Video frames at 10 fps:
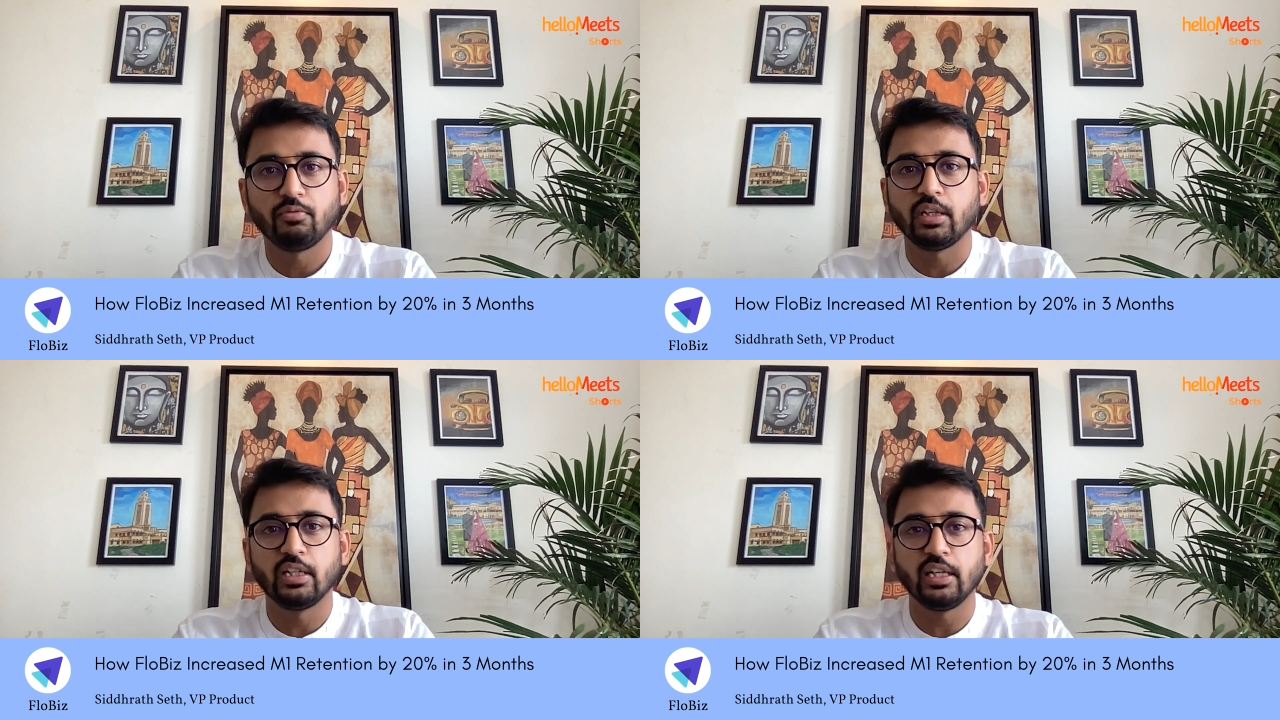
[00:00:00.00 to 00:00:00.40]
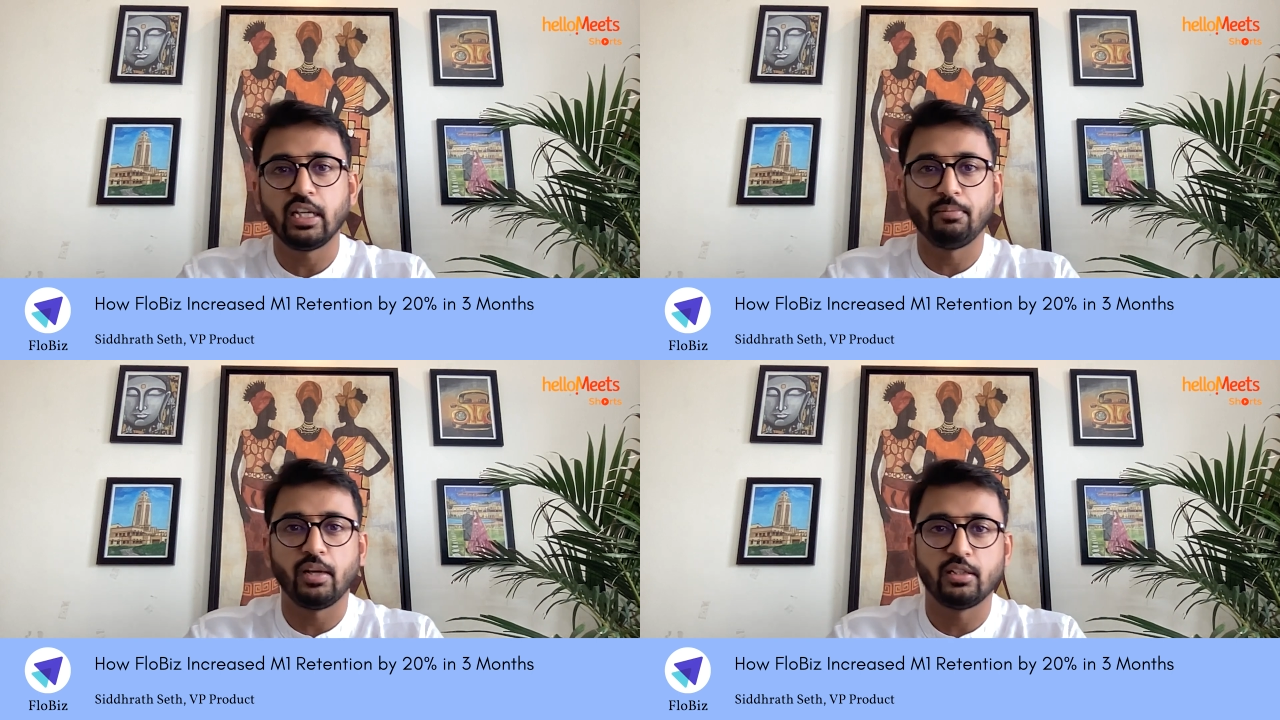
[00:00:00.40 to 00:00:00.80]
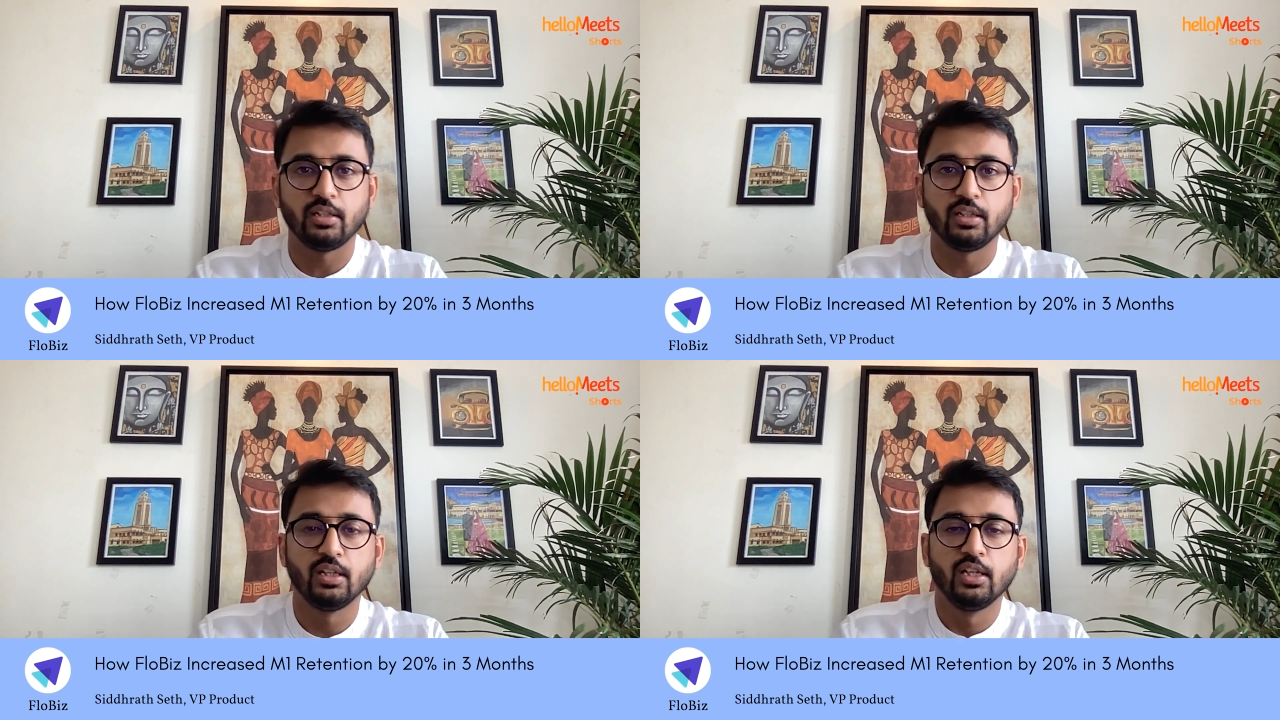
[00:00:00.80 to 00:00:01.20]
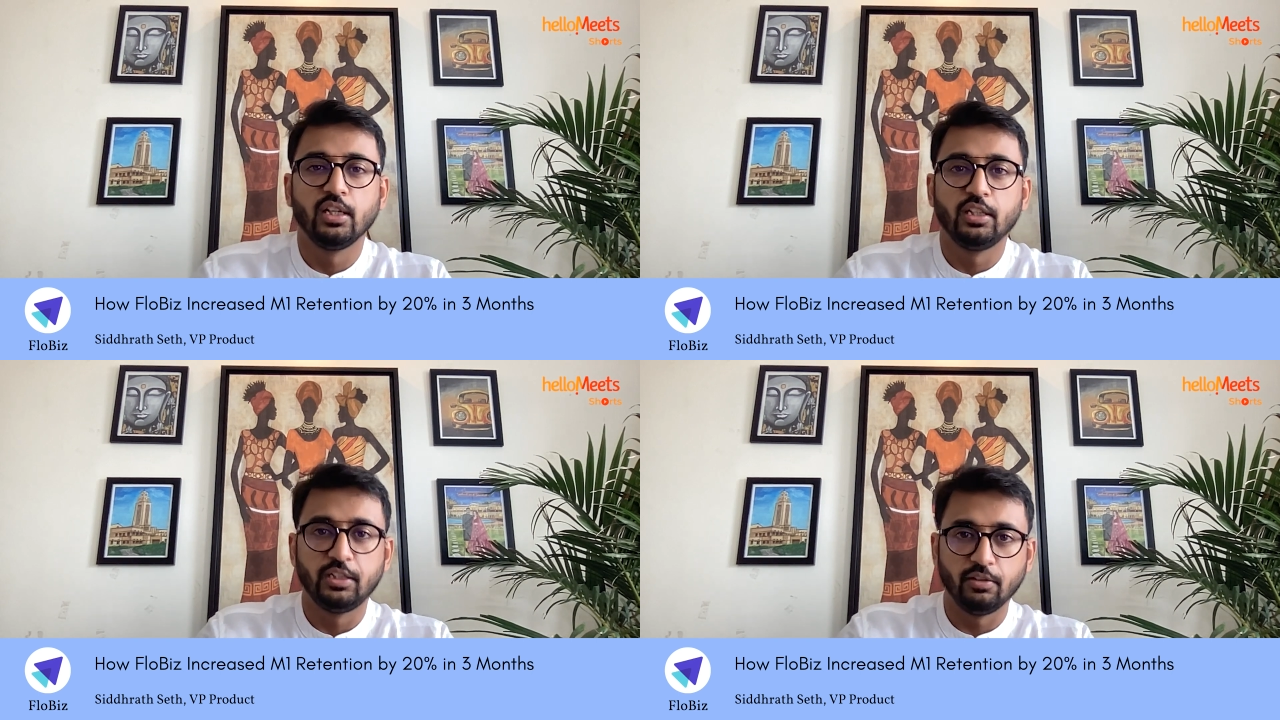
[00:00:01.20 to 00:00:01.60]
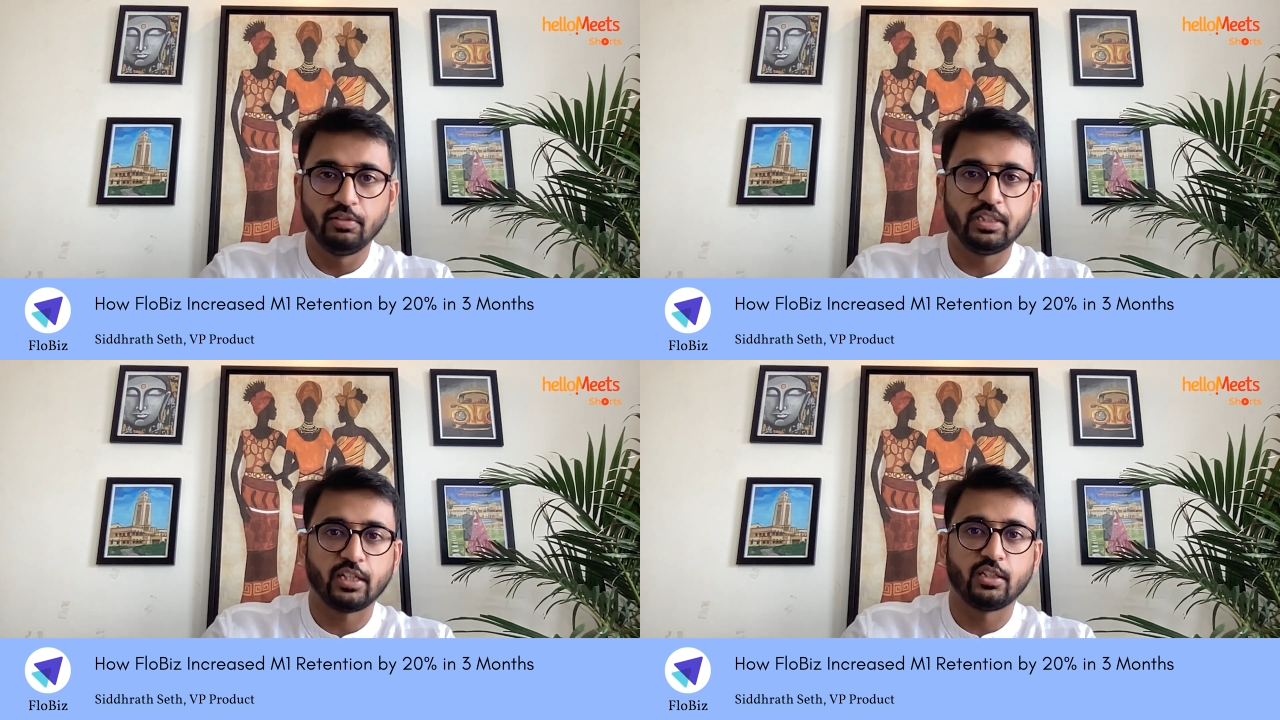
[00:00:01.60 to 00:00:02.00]
we didn't imagine
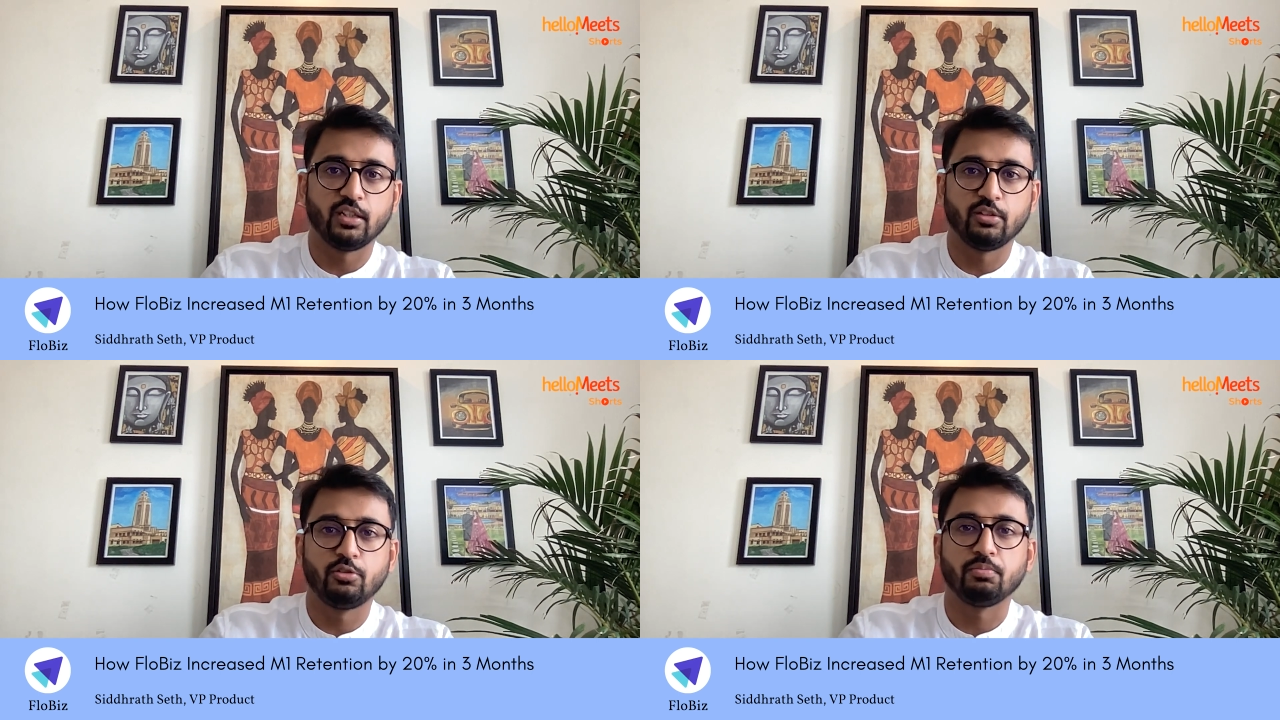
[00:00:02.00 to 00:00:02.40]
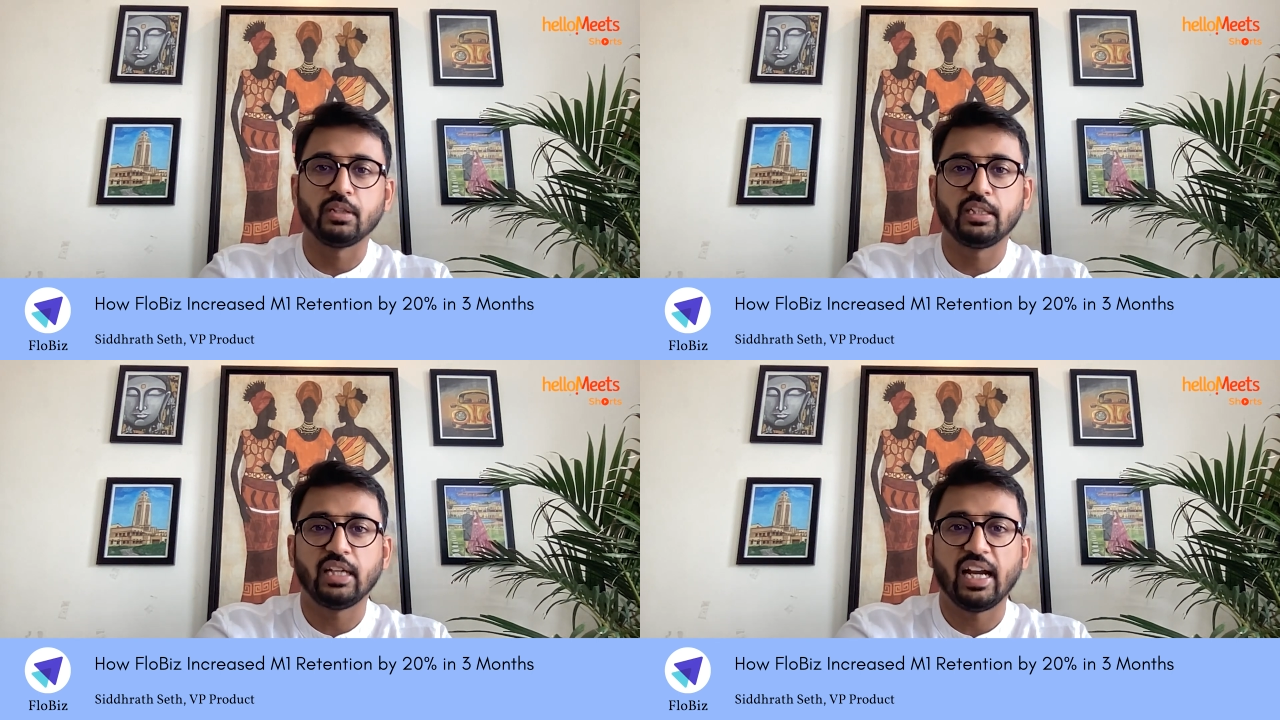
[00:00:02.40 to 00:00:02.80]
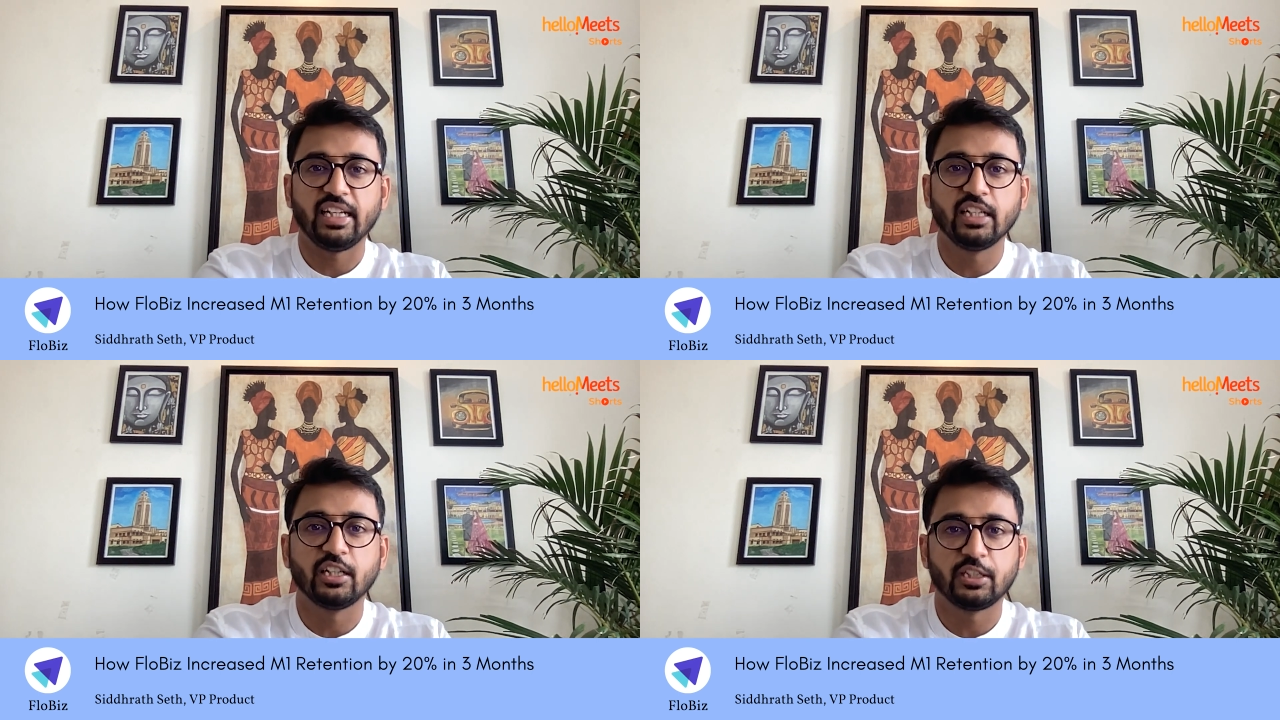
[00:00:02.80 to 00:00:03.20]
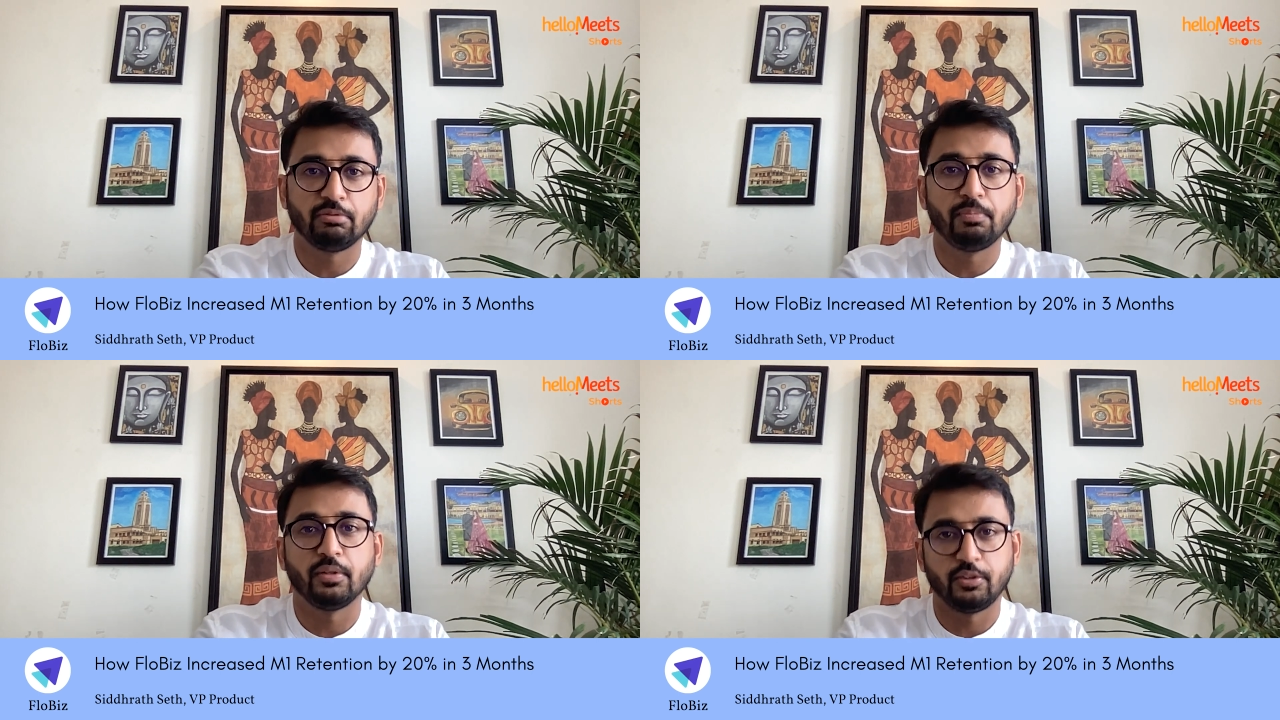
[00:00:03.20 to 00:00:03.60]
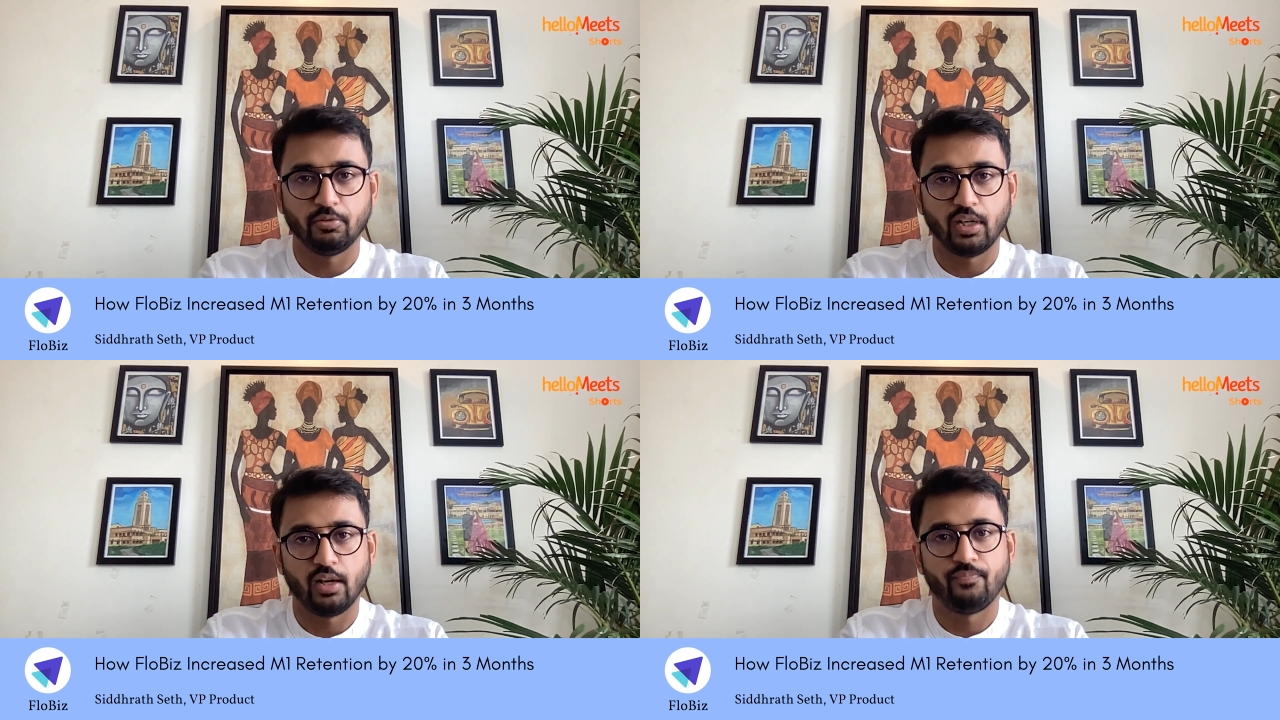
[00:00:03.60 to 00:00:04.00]
service sector to be the ideal customer
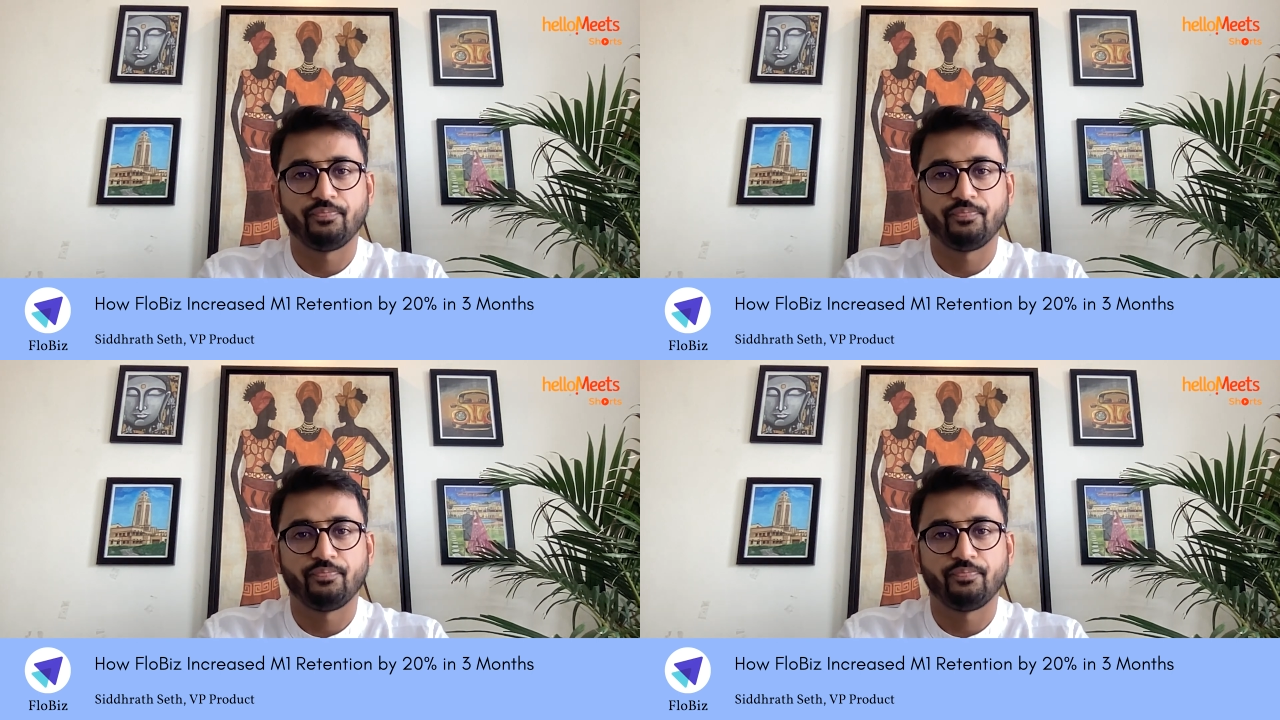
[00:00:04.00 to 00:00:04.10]
persona.